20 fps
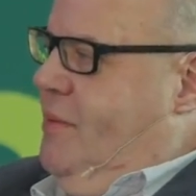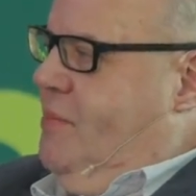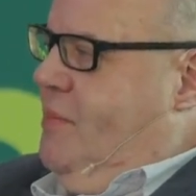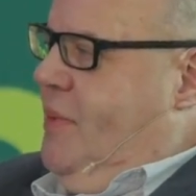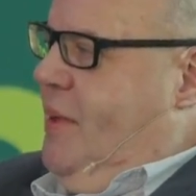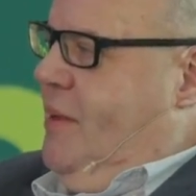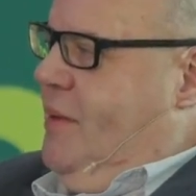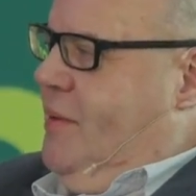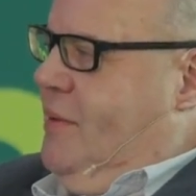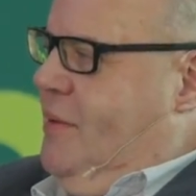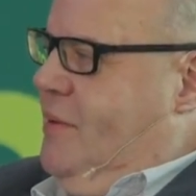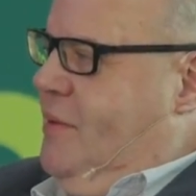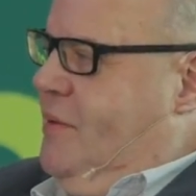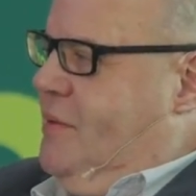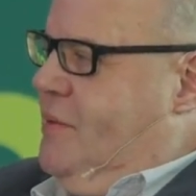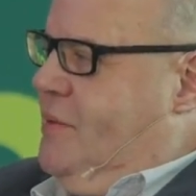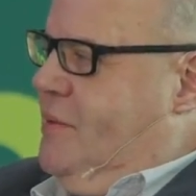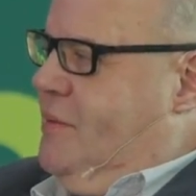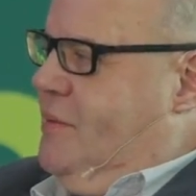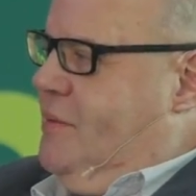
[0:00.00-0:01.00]

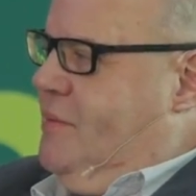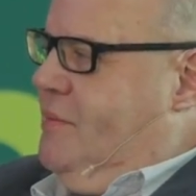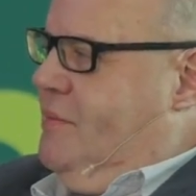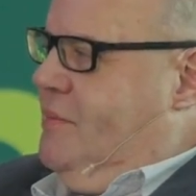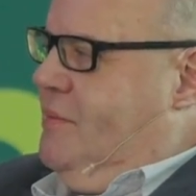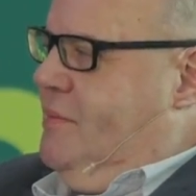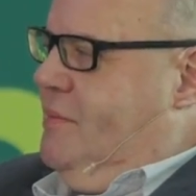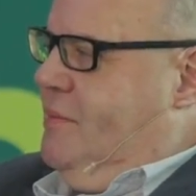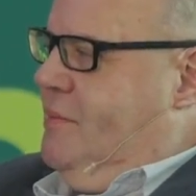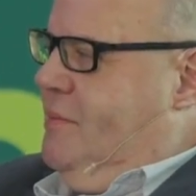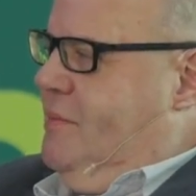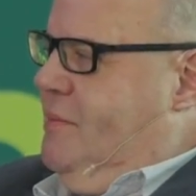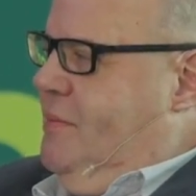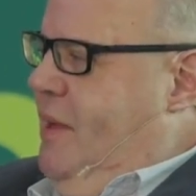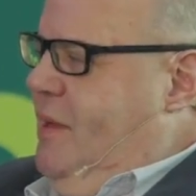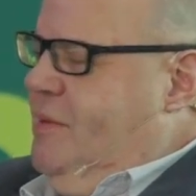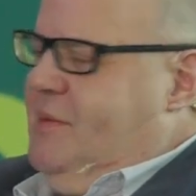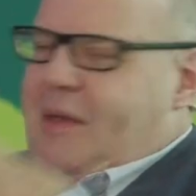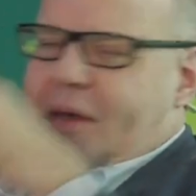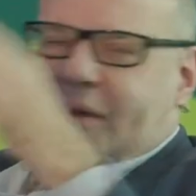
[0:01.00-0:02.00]
because
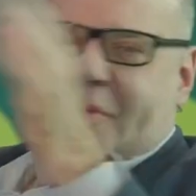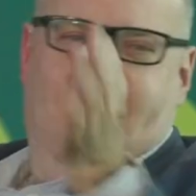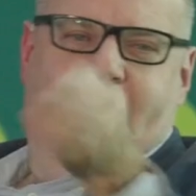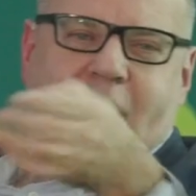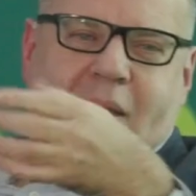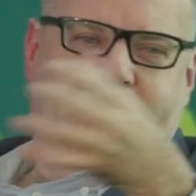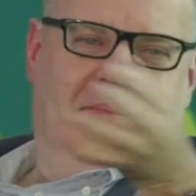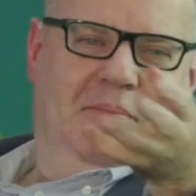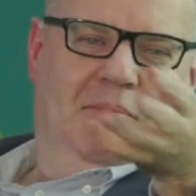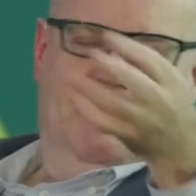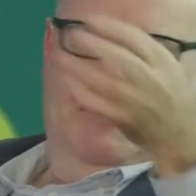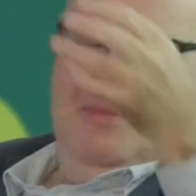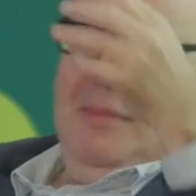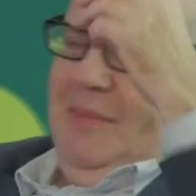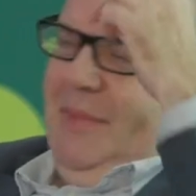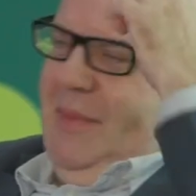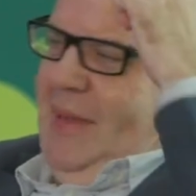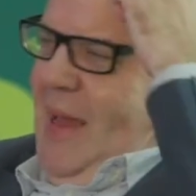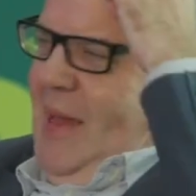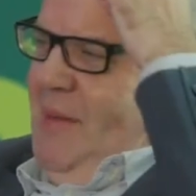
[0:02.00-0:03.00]
it's like when
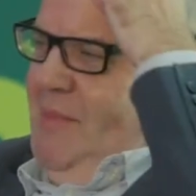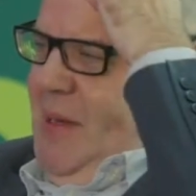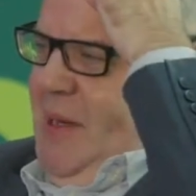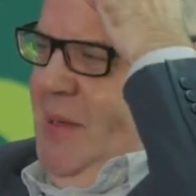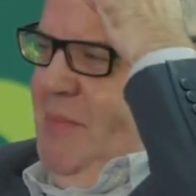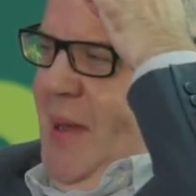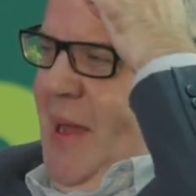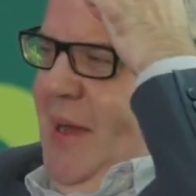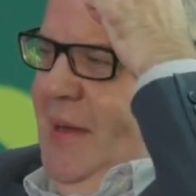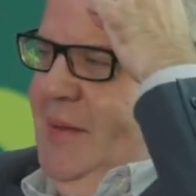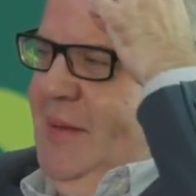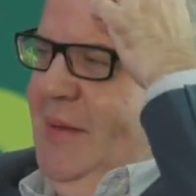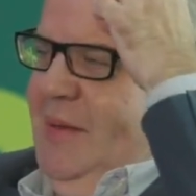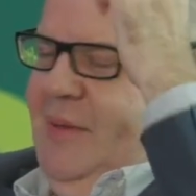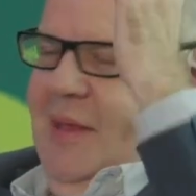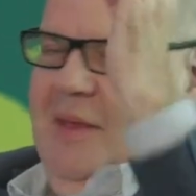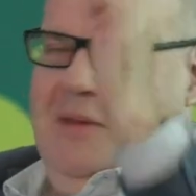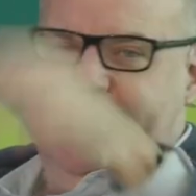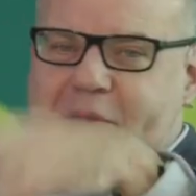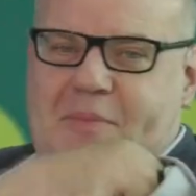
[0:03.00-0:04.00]
Ed Miliband did
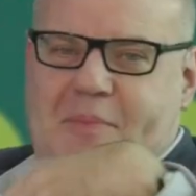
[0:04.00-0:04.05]
that